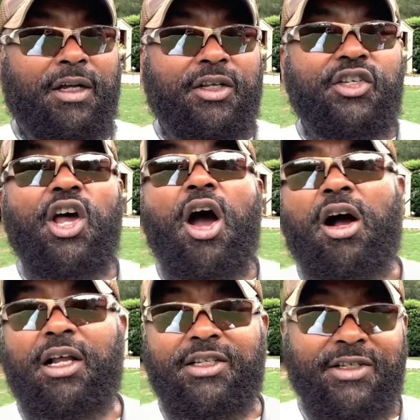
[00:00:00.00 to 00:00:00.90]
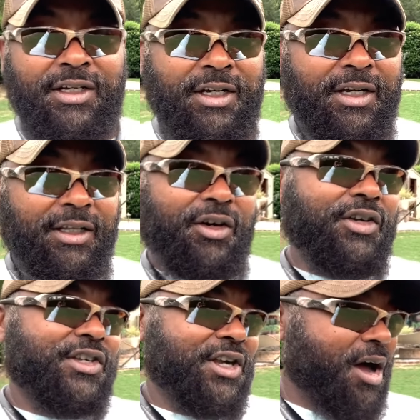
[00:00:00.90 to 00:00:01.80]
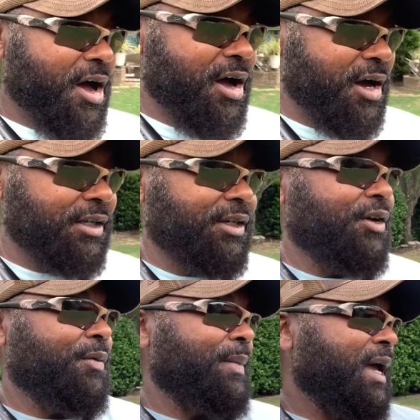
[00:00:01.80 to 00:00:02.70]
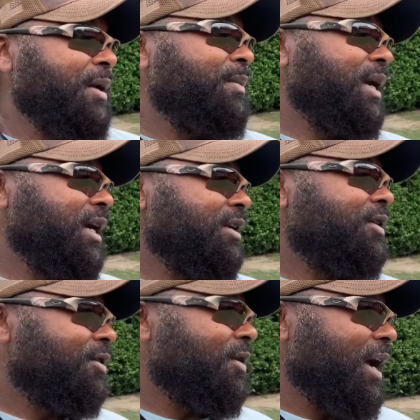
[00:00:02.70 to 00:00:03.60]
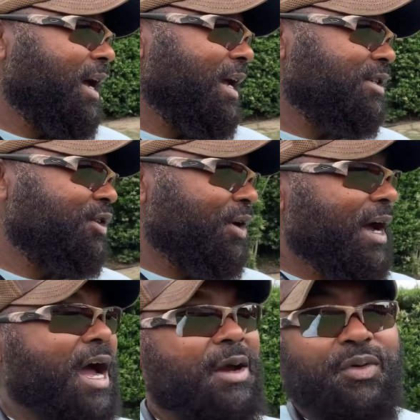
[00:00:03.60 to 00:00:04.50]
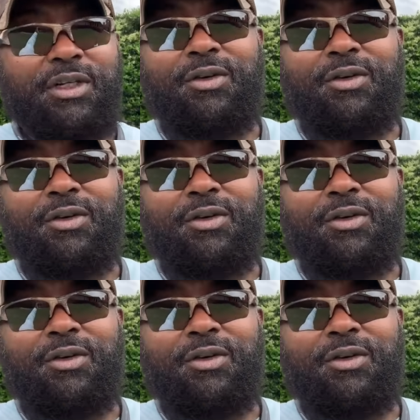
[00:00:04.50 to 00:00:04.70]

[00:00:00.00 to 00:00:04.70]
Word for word: sods. They are sod, they are man-made grass, they are hybrid